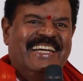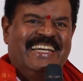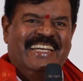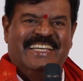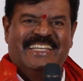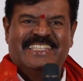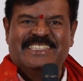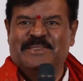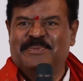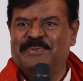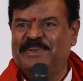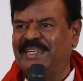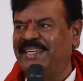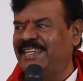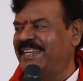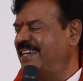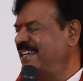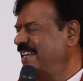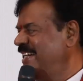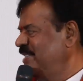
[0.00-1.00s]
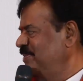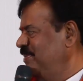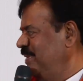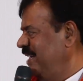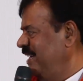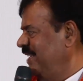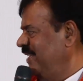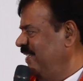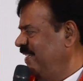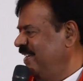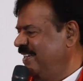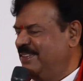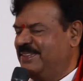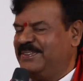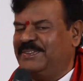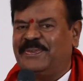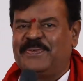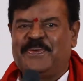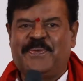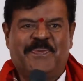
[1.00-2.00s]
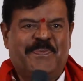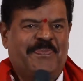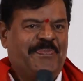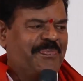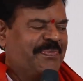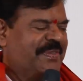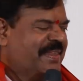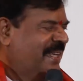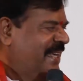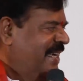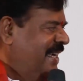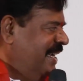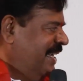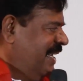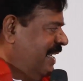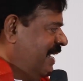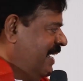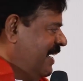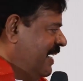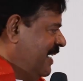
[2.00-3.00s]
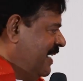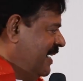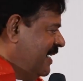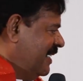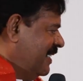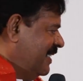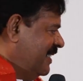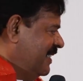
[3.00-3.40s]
DSP Lakshman Rao Garu, Inka,